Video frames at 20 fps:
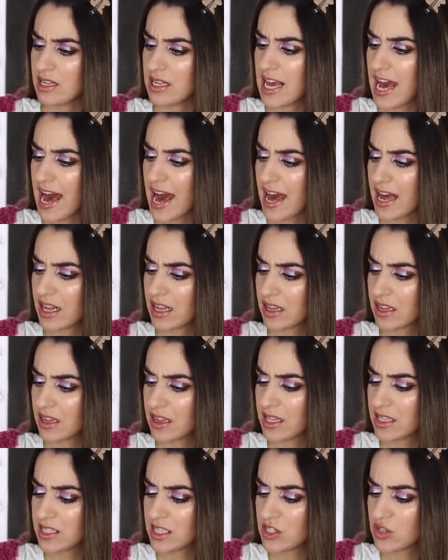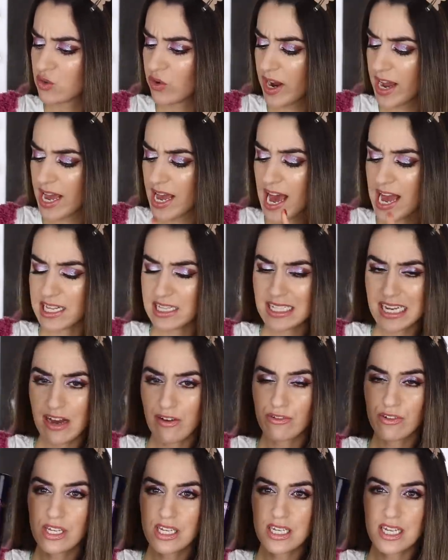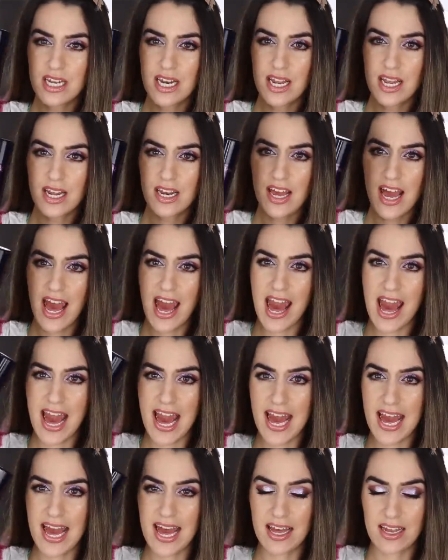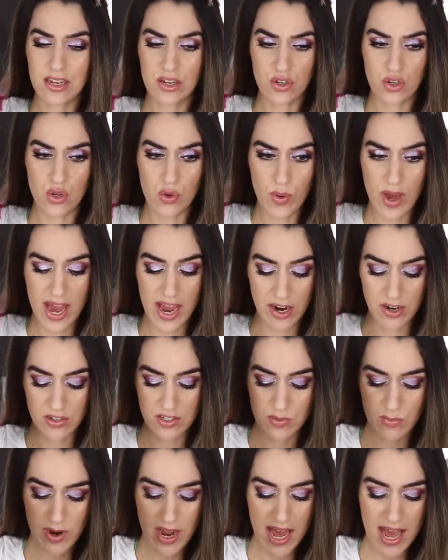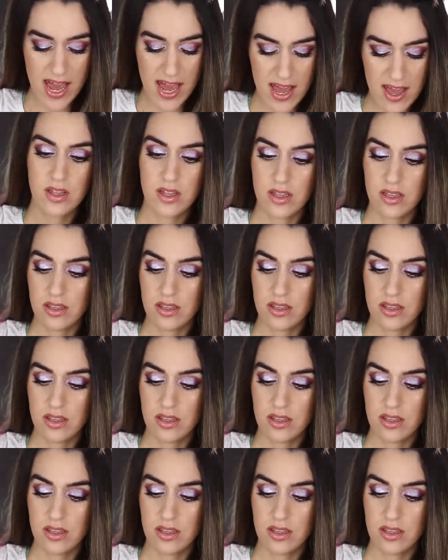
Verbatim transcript: Yeah, this is great. I definitely needed a new hairspray.